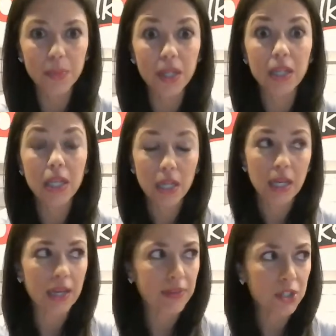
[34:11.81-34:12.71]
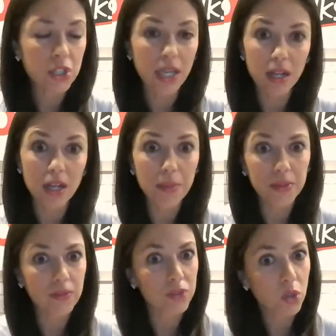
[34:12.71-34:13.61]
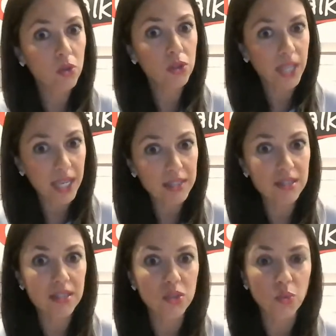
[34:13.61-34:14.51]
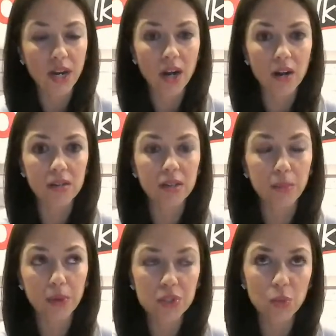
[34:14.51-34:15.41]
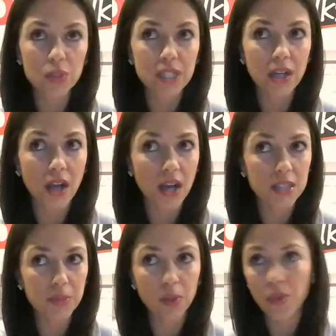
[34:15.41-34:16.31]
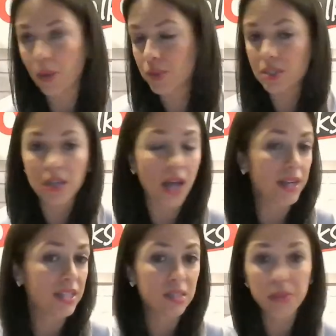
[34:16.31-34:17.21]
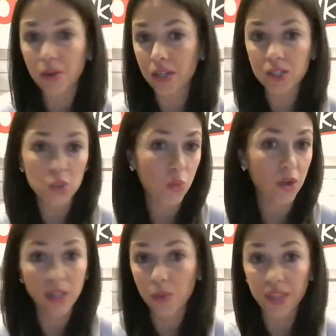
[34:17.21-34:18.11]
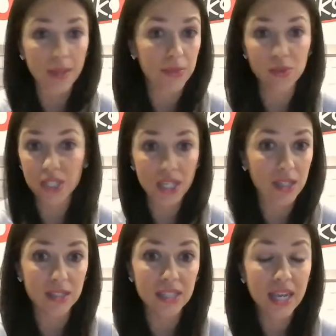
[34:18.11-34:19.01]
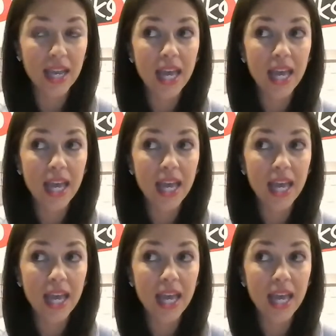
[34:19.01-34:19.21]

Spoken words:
but I've actually had a couple of local cases where the person was in a hospital that was not experienced working with amputees